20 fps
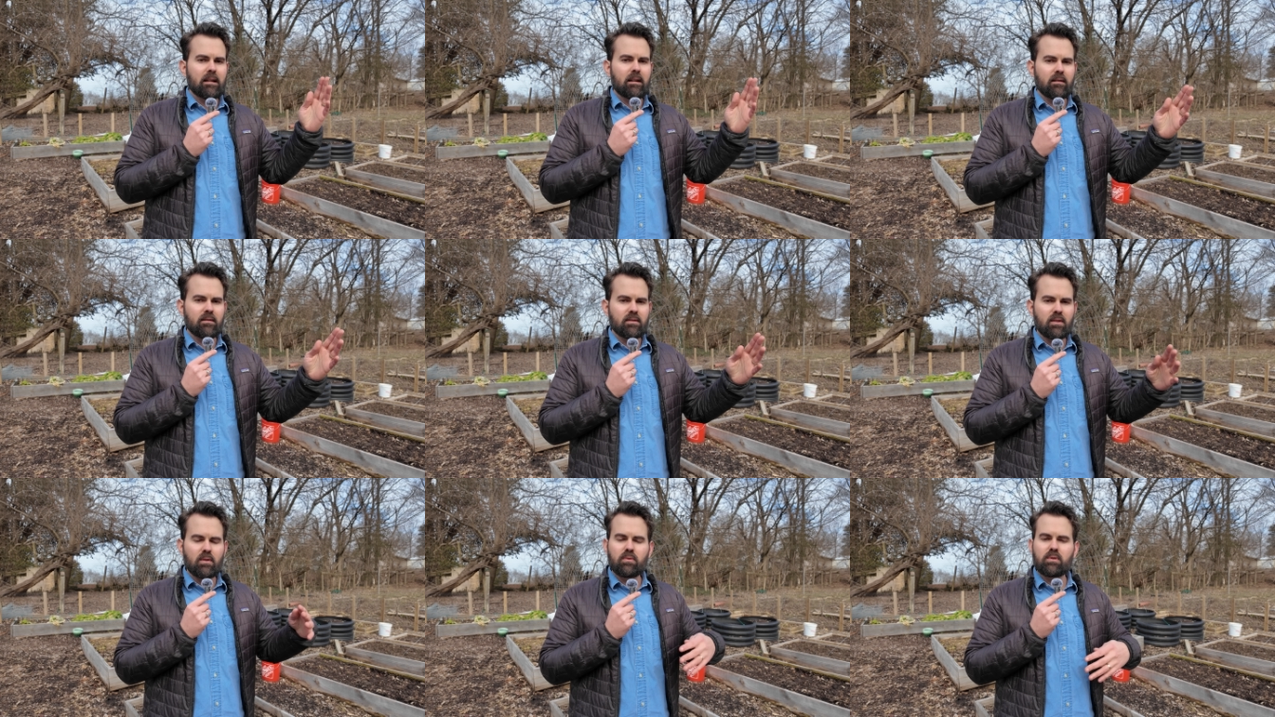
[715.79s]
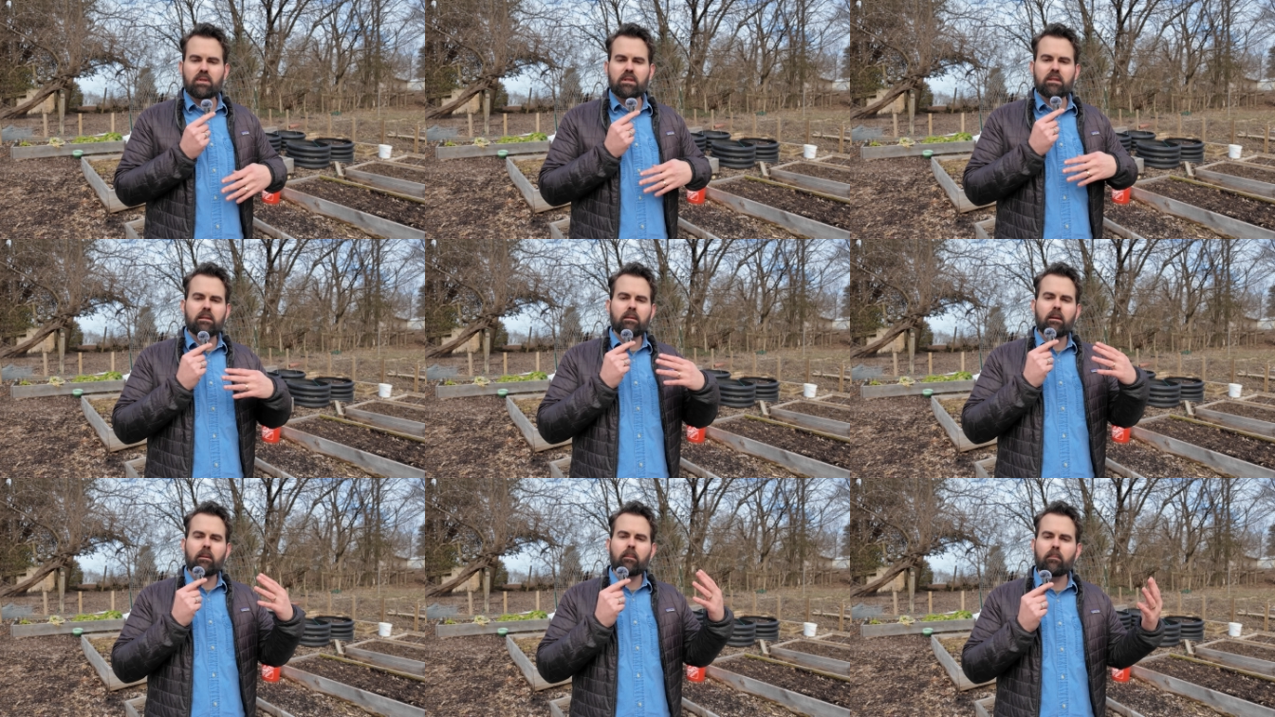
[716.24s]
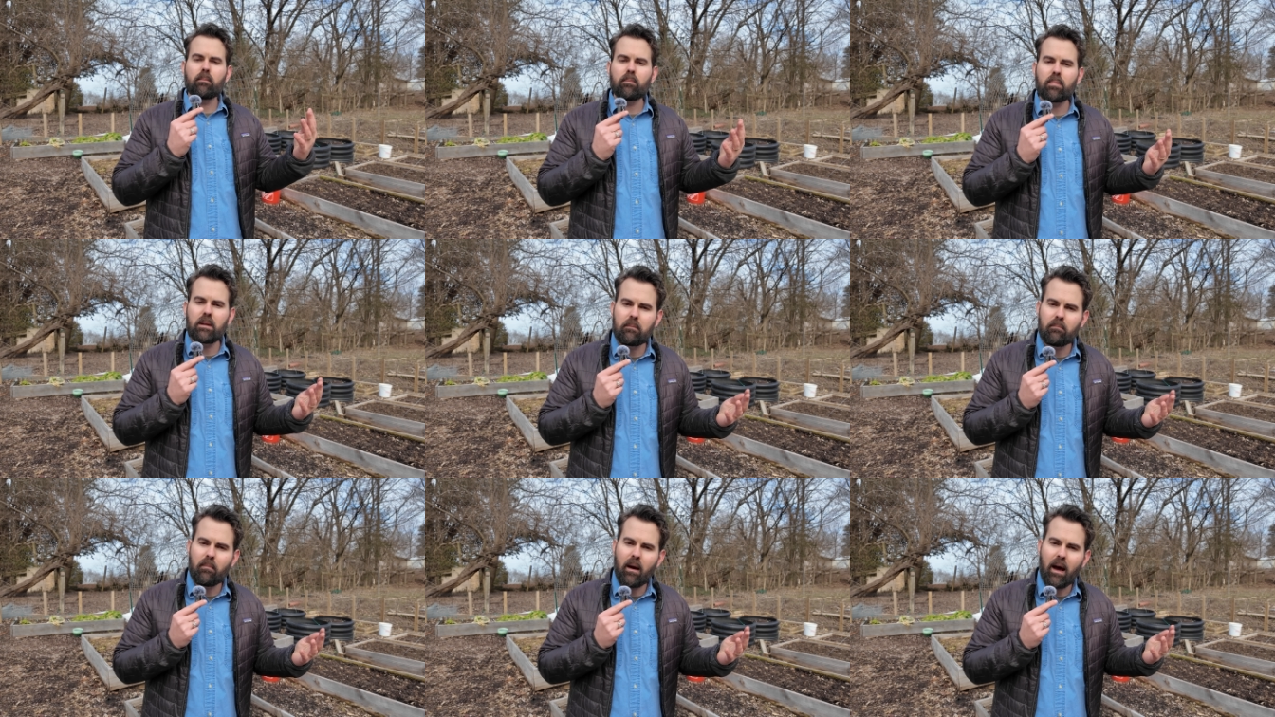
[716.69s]
So just
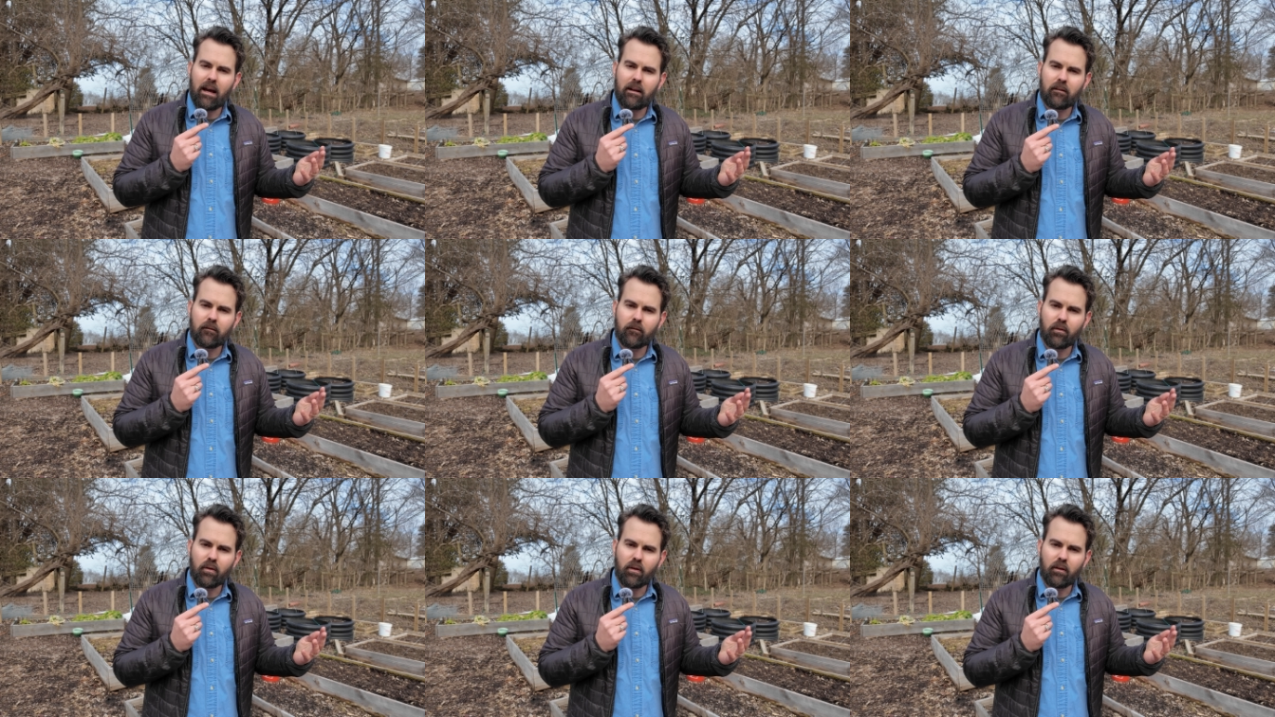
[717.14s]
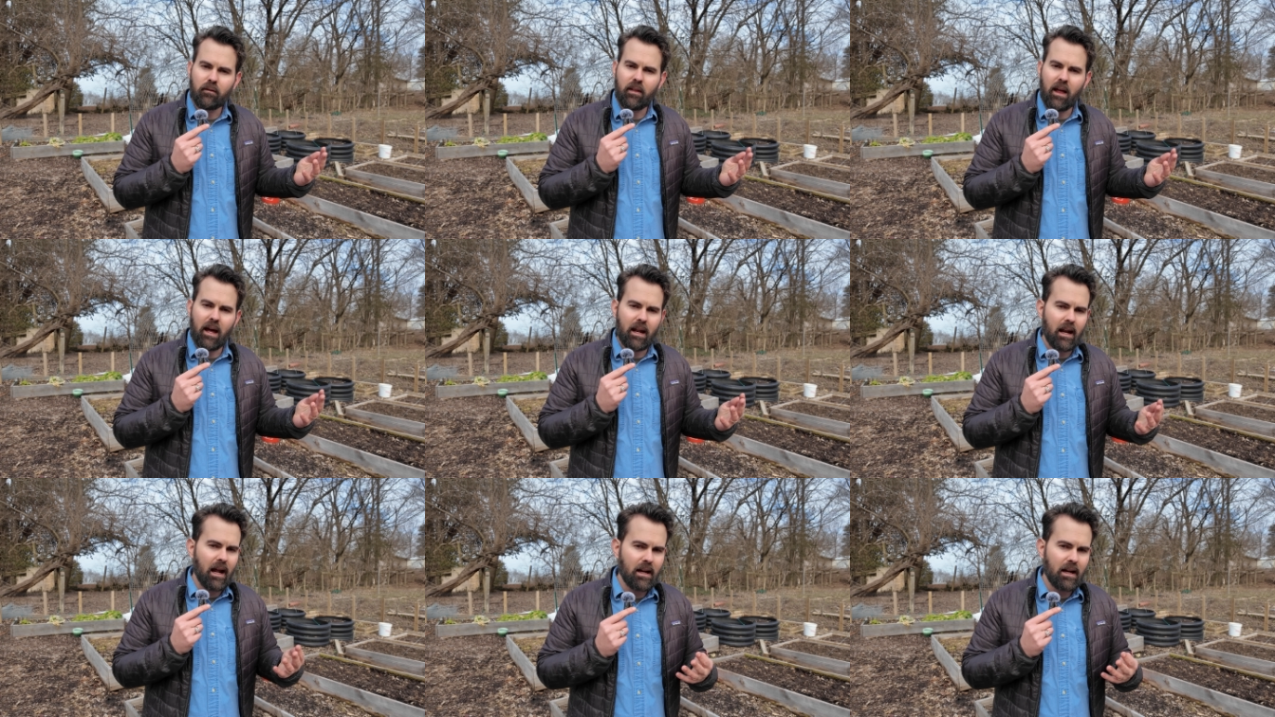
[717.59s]
be mindful of that.